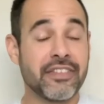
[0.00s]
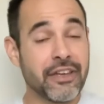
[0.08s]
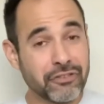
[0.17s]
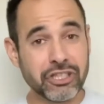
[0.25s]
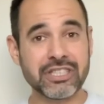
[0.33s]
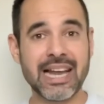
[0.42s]
They've
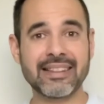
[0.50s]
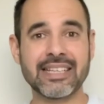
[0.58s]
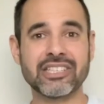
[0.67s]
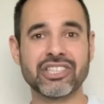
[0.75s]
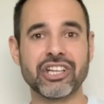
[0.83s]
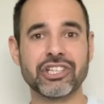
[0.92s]
just had this
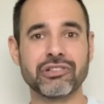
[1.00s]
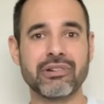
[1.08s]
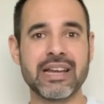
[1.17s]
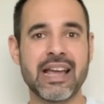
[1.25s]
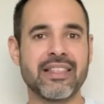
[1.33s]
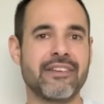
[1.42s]

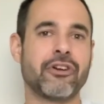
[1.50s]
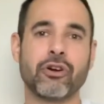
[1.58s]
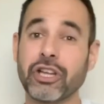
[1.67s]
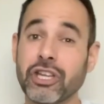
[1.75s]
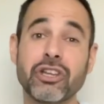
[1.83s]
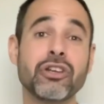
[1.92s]
surgery, they've got a
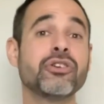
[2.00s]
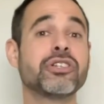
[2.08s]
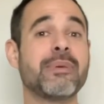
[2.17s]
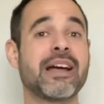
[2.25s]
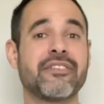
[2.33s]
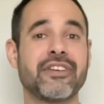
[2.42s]
huge
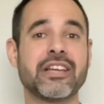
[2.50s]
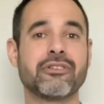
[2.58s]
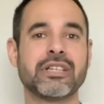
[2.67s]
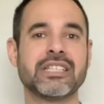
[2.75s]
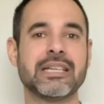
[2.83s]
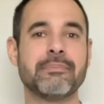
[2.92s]
amount of
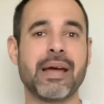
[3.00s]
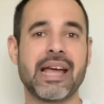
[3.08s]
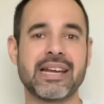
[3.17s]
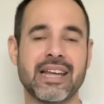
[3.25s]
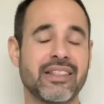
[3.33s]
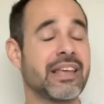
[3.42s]
increase in
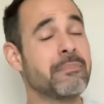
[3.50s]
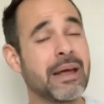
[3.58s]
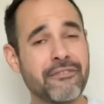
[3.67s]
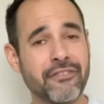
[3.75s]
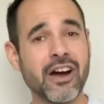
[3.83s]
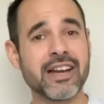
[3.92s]
pain, and they may
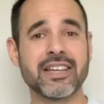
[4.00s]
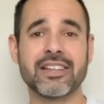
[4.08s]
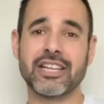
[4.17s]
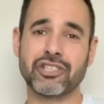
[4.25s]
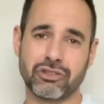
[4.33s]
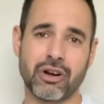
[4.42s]
find that they're
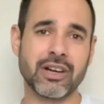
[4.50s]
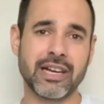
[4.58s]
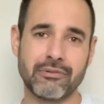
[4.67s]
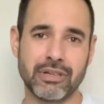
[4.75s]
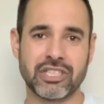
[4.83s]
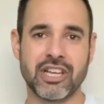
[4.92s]
struggling
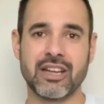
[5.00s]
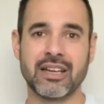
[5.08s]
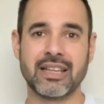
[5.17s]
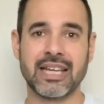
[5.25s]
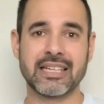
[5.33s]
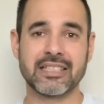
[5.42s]
with certain
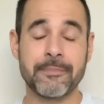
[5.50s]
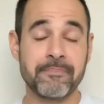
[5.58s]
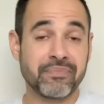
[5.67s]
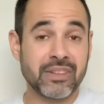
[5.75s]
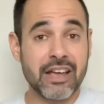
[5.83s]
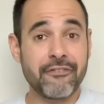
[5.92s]
things.
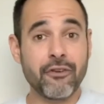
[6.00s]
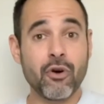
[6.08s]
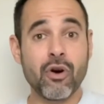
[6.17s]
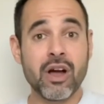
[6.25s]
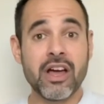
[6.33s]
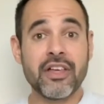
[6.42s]

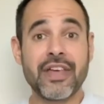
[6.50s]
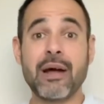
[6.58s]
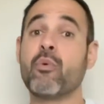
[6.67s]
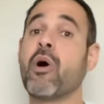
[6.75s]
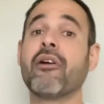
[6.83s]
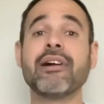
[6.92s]
Therefore, they're
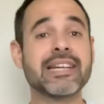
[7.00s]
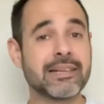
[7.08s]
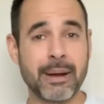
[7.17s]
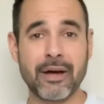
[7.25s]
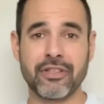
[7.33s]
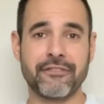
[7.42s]
worried
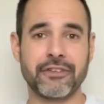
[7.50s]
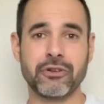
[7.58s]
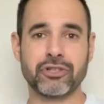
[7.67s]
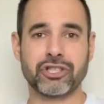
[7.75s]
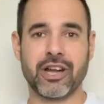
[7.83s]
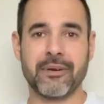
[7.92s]
about the
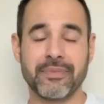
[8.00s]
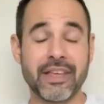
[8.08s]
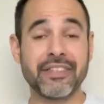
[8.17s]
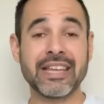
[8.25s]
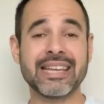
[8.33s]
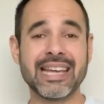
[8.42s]
future. They're
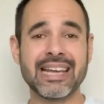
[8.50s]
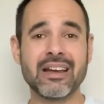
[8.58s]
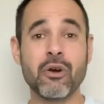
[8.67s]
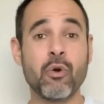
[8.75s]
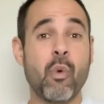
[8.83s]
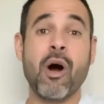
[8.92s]
thinking,
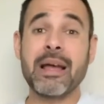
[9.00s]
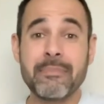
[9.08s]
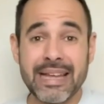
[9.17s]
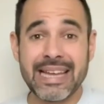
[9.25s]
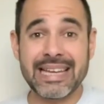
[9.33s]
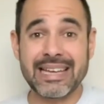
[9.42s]
why
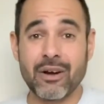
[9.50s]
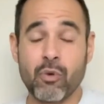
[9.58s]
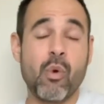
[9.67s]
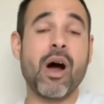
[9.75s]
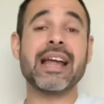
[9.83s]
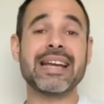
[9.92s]
me?
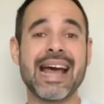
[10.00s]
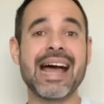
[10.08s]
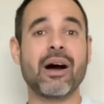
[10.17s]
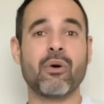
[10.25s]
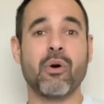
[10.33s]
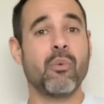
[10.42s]
Why
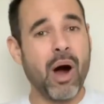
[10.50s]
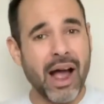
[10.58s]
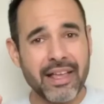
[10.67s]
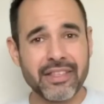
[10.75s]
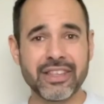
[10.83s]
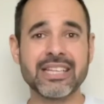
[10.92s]
now? Why
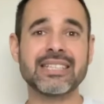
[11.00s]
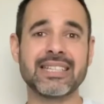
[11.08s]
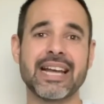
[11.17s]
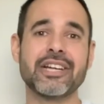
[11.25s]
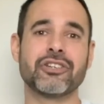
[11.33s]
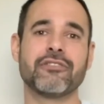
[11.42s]
at this
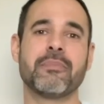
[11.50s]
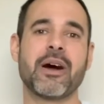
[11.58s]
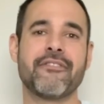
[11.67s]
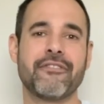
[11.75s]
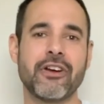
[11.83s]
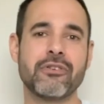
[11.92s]
stage of my
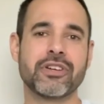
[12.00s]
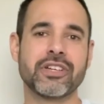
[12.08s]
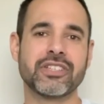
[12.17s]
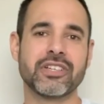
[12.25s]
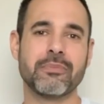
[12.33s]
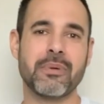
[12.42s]

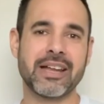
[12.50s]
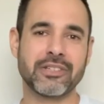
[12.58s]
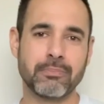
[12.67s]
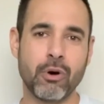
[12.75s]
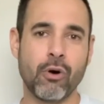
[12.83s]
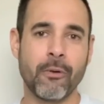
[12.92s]
focus and my
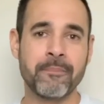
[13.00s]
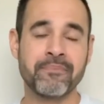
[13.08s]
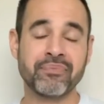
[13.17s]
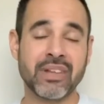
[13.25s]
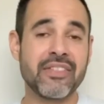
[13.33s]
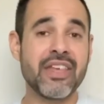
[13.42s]
sport?
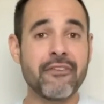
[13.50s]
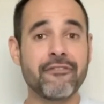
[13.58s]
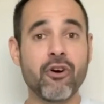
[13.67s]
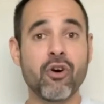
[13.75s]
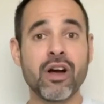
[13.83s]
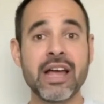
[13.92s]
And
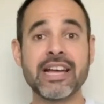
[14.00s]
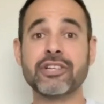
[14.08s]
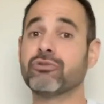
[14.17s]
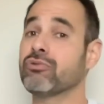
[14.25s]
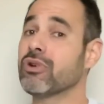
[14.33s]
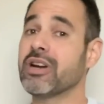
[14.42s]
therefore, it's
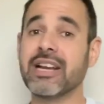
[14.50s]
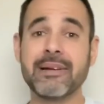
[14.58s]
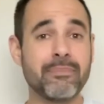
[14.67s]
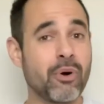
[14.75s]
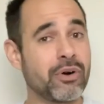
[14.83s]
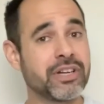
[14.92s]
really
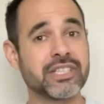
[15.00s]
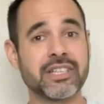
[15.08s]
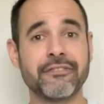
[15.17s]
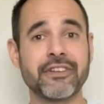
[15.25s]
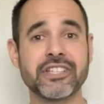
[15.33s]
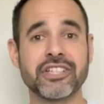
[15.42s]
important as the
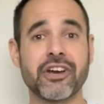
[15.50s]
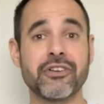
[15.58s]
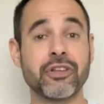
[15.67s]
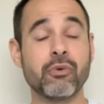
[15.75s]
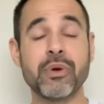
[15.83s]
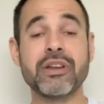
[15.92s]
physio
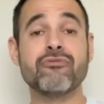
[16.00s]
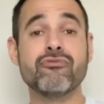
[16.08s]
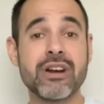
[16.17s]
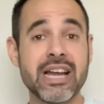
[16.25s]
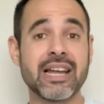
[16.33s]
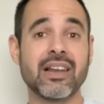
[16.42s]
that we
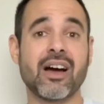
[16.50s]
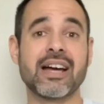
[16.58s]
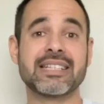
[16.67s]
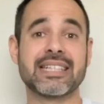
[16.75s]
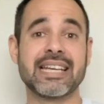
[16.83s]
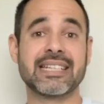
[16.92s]

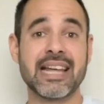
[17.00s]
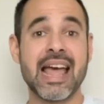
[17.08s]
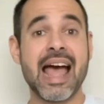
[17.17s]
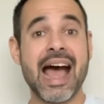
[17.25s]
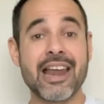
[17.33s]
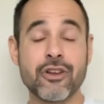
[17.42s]
realize this
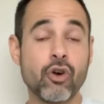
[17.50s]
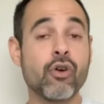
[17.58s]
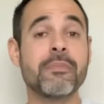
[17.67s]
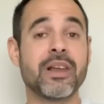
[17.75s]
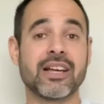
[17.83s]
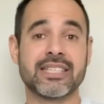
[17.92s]
and
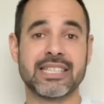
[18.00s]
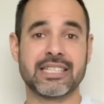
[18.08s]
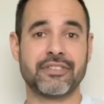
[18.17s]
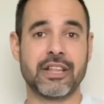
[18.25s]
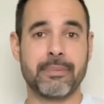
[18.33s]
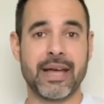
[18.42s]
normalize this
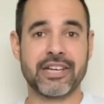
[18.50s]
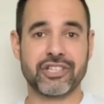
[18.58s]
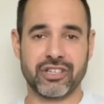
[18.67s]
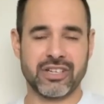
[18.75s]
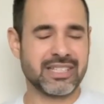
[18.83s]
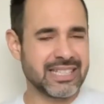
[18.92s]
for the
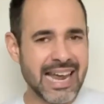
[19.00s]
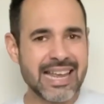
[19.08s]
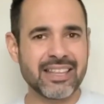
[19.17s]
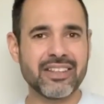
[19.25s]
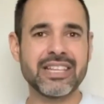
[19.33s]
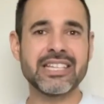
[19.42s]
patient. Say
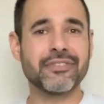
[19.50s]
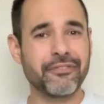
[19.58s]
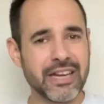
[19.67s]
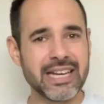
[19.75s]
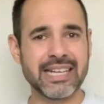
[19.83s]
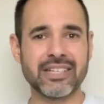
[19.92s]
that these
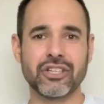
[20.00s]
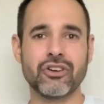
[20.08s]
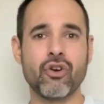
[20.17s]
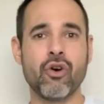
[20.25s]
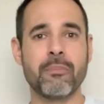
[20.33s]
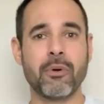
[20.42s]
feelings are
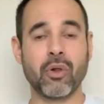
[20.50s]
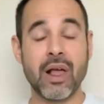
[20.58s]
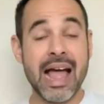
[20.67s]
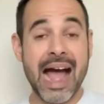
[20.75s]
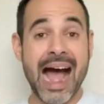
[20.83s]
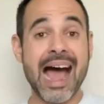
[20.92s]
normal,
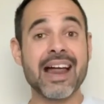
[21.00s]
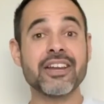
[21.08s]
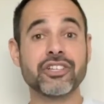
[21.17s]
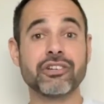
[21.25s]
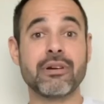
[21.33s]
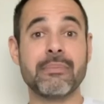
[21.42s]
and
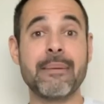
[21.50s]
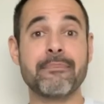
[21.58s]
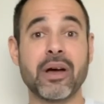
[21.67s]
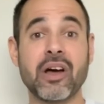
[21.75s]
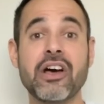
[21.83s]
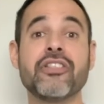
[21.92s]
to
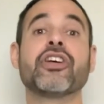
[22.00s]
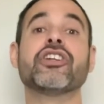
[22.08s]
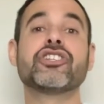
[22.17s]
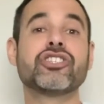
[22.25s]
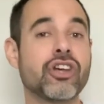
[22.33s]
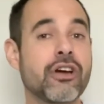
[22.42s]
remember that
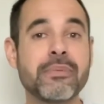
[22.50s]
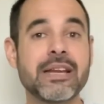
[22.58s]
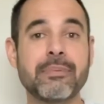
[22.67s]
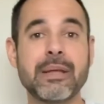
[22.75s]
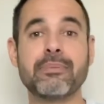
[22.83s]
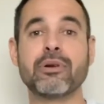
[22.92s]
so many
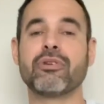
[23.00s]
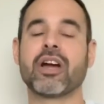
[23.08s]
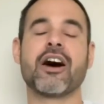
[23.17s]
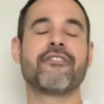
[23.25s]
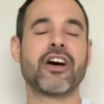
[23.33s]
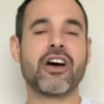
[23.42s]
people
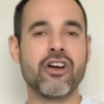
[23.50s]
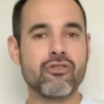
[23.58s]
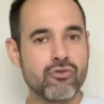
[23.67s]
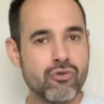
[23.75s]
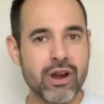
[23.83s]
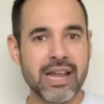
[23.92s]
recover
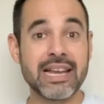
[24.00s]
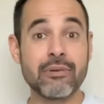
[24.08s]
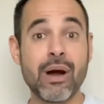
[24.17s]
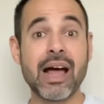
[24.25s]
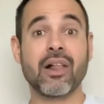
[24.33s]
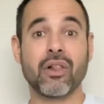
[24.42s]
really
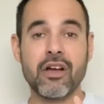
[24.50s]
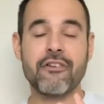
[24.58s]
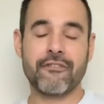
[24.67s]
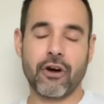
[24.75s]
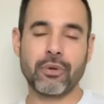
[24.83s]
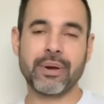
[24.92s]
well
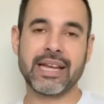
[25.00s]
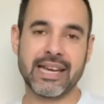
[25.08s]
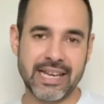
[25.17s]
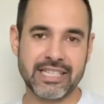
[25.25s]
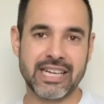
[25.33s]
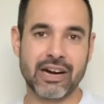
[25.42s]
following an
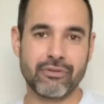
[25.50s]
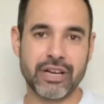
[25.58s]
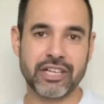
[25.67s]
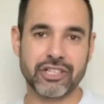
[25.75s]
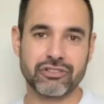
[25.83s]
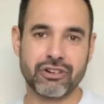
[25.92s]
ACL
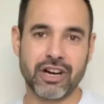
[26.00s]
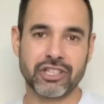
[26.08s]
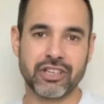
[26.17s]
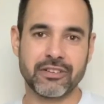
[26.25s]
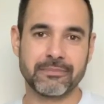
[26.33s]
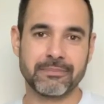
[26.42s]
reconstruction.